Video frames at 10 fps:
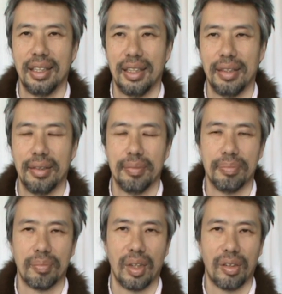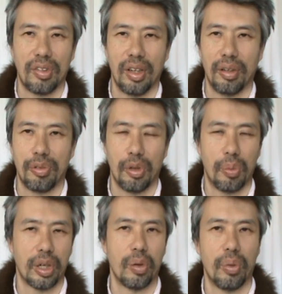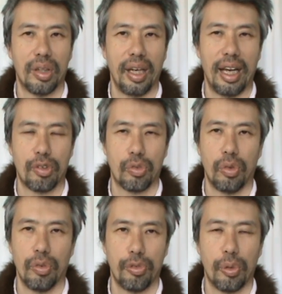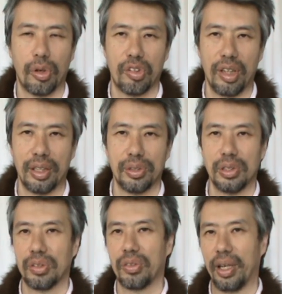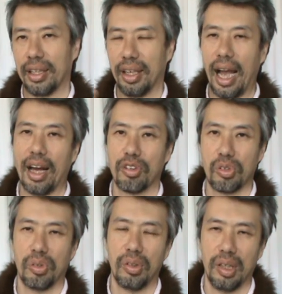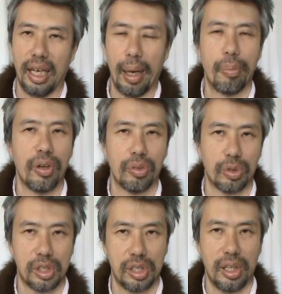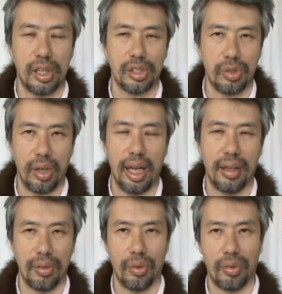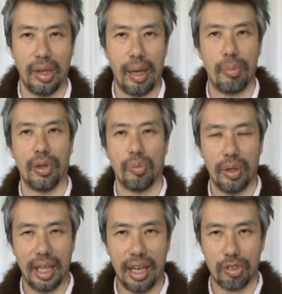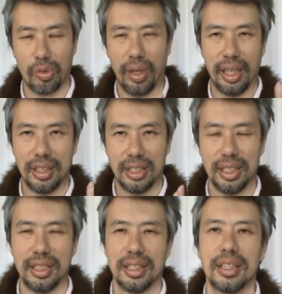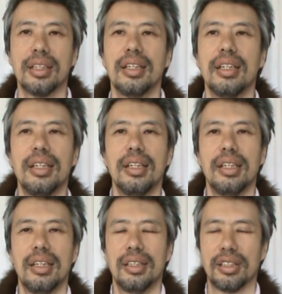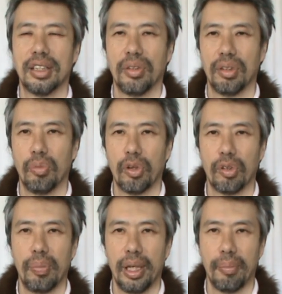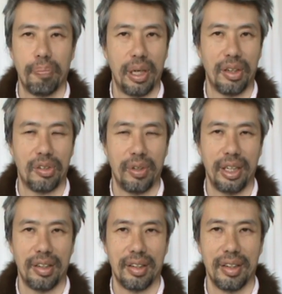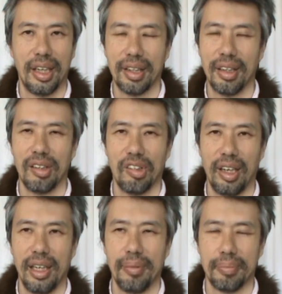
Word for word: Um, so if you're working with an astral force, then you should create an astral labyrinth or charge your, your labyrinth with astral energies. So it won't be penetrated that easily.